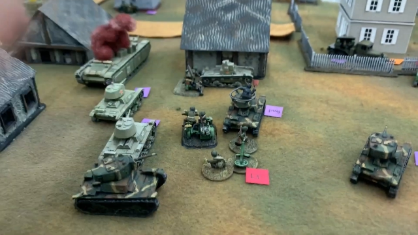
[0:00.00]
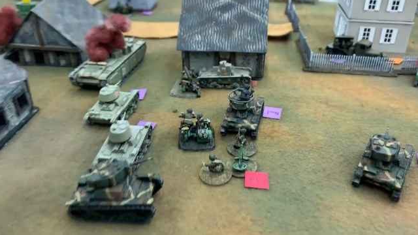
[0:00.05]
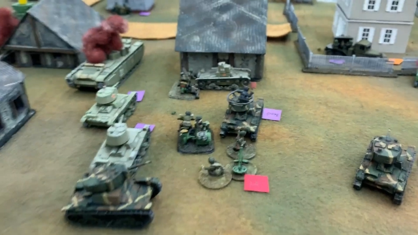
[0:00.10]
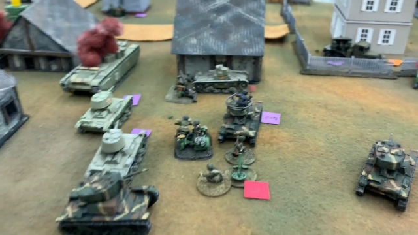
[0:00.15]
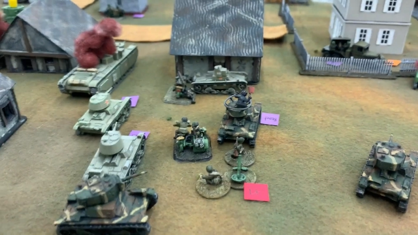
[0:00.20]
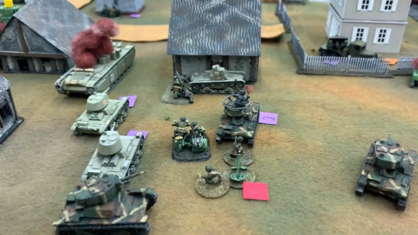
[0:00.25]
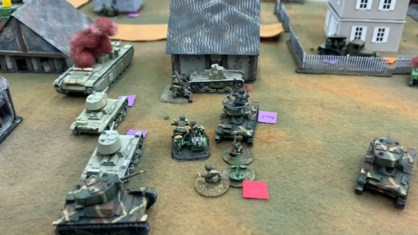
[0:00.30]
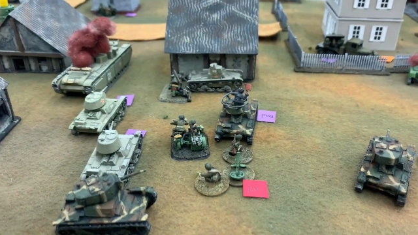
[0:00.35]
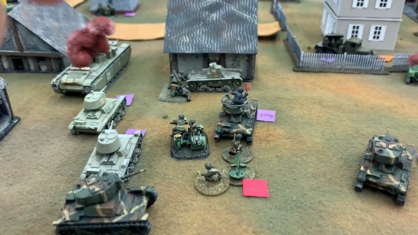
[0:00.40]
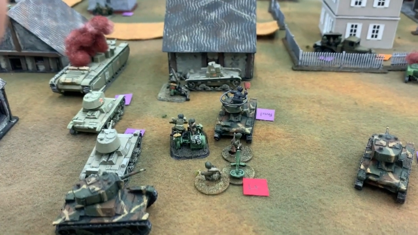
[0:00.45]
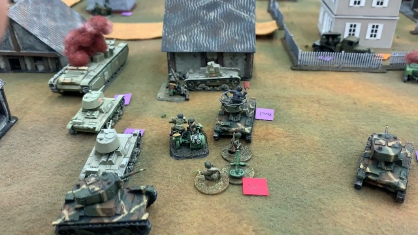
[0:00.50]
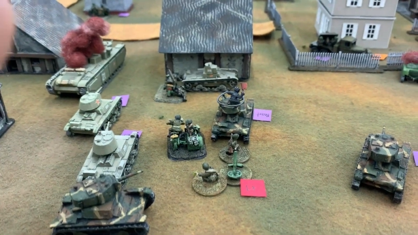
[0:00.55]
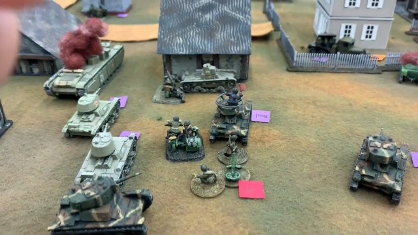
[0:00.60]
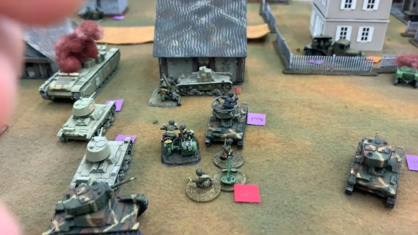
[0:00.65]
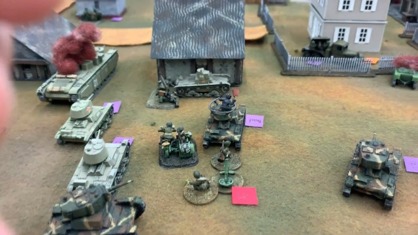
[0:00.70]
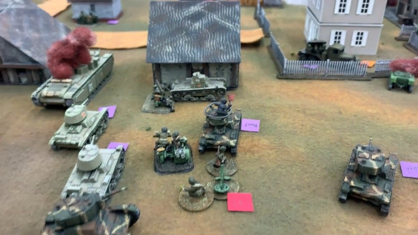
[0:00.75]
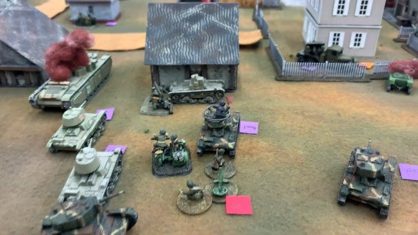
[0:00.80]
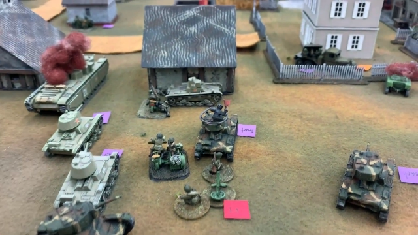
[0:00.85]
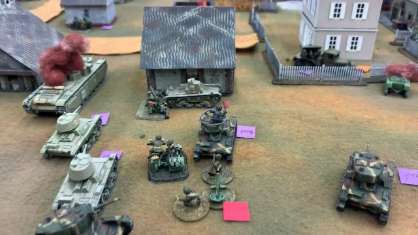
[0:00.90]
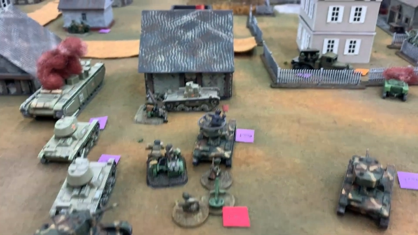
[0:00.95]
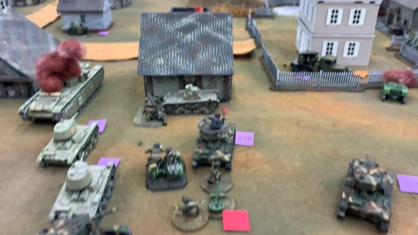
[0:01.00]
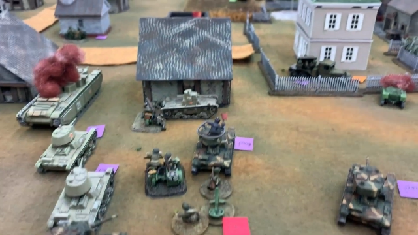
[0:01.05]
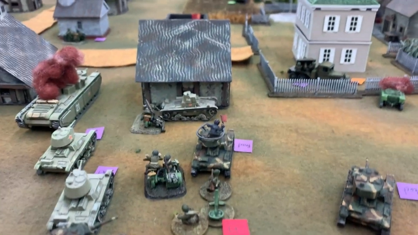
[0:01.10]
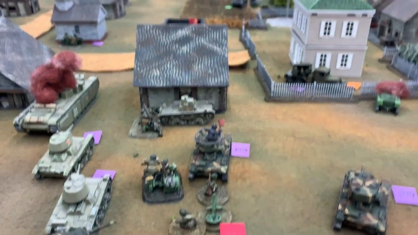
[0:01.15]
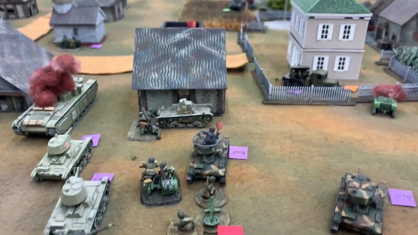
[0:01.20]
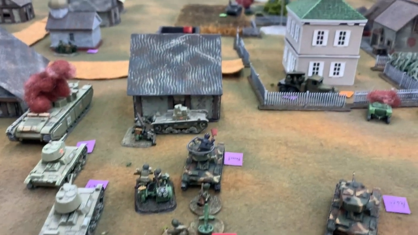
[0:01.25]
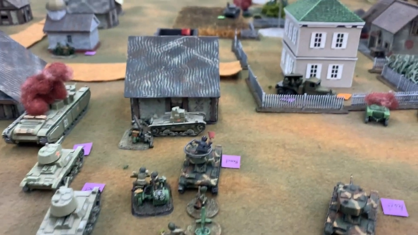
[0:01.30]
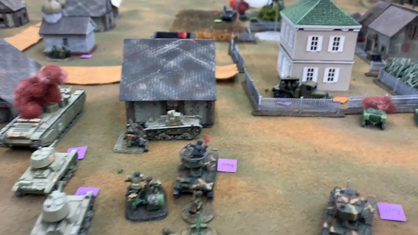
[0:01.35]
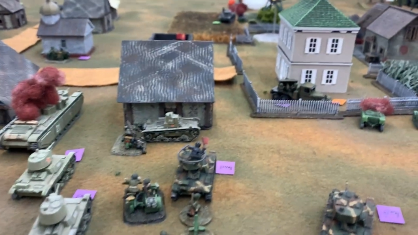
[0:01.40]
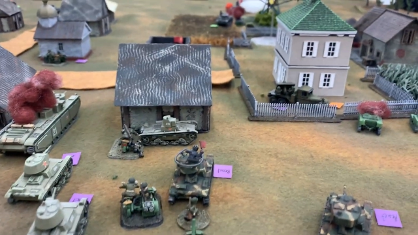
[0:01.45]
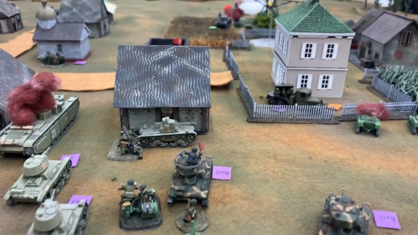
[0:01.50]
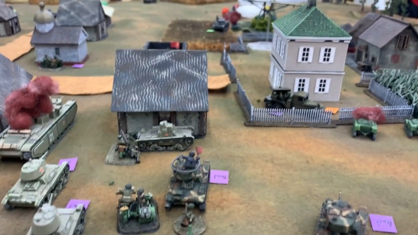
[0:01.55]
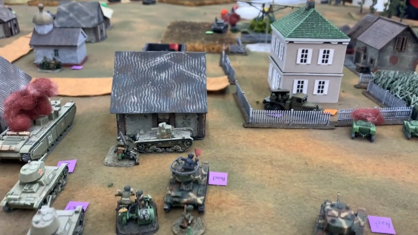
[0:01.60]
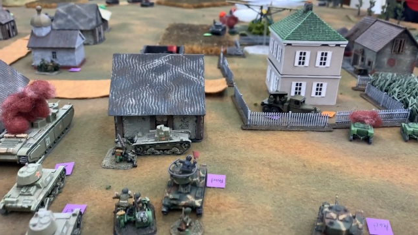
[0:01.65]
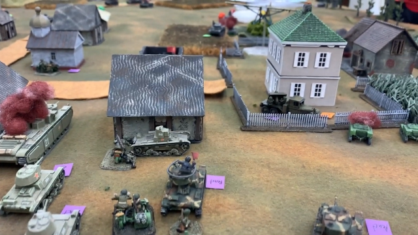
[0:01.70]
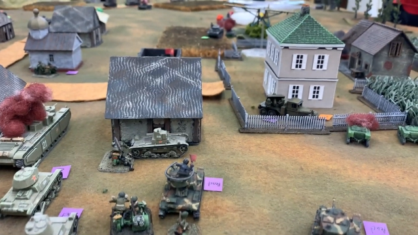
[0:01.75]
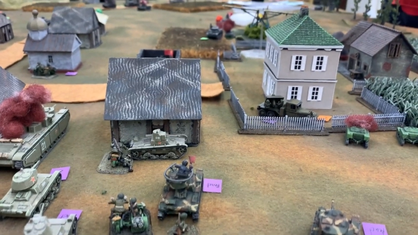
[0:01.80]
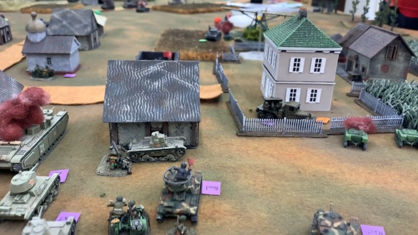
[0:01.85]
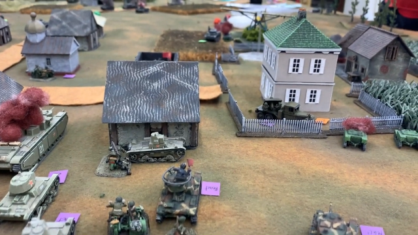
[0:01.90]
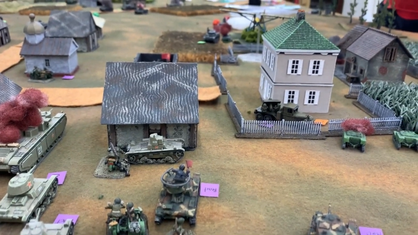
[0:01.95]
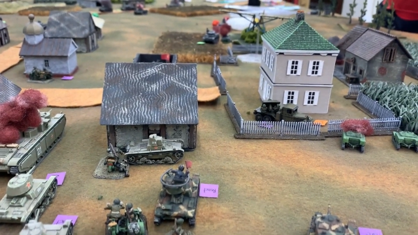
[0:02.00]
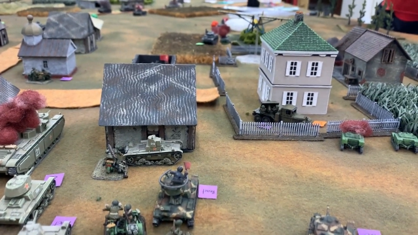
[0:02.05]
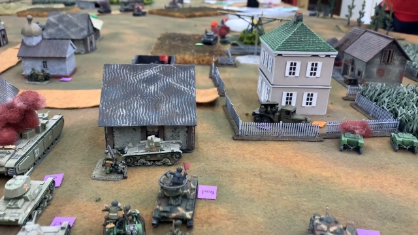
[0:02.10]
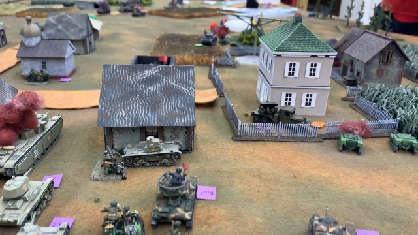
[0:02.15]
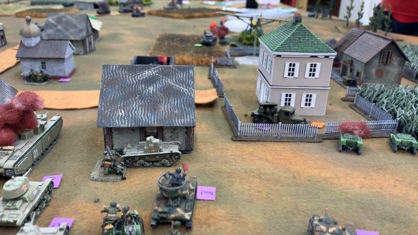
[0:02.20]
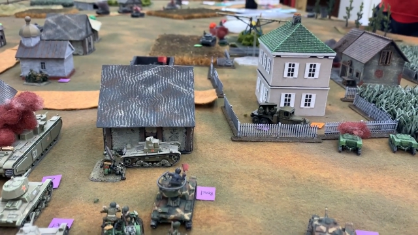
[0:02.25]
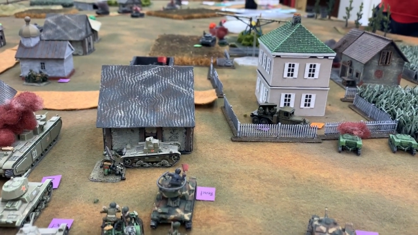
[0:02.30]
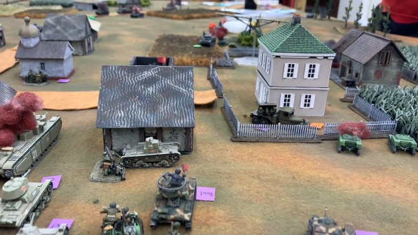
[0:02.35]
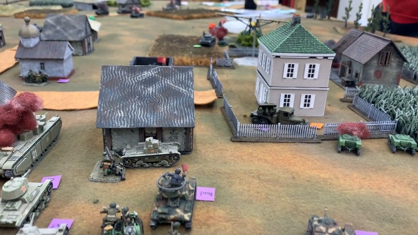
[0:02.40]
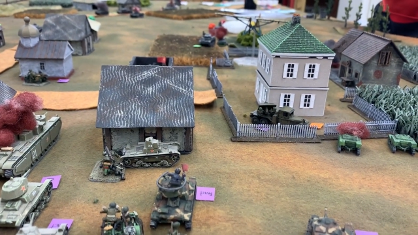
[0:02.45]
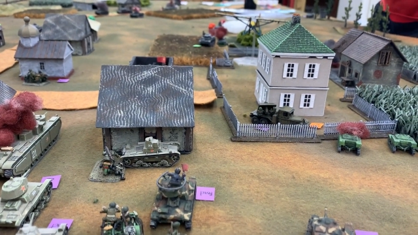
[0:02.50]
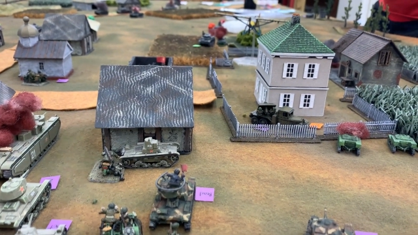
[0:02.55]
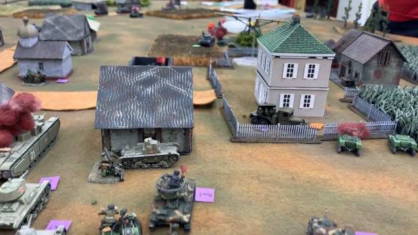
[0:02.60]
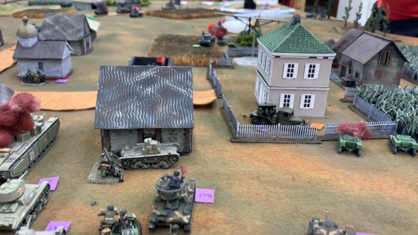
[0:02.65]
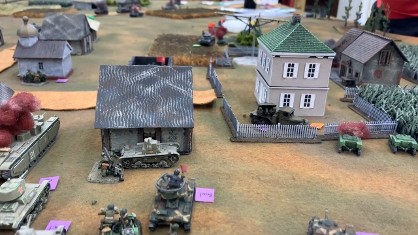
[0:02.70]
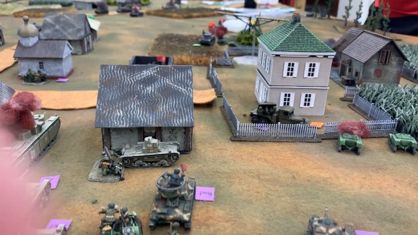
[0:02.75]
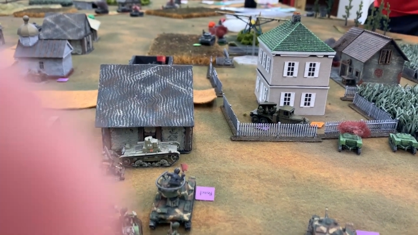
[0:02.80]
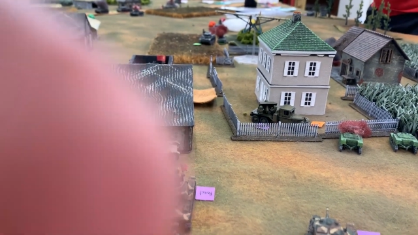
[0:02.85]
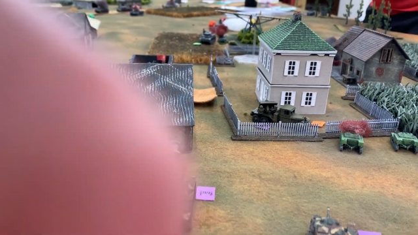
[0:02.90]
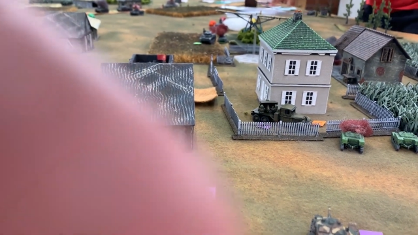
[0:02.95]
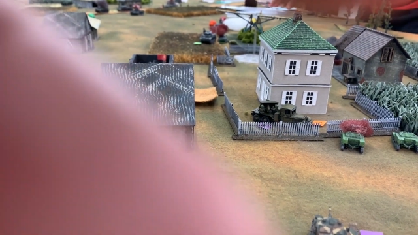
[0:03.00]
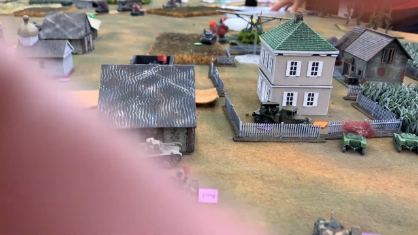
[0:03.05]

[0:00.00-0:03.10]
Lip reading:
Nobody's mouth can be seen.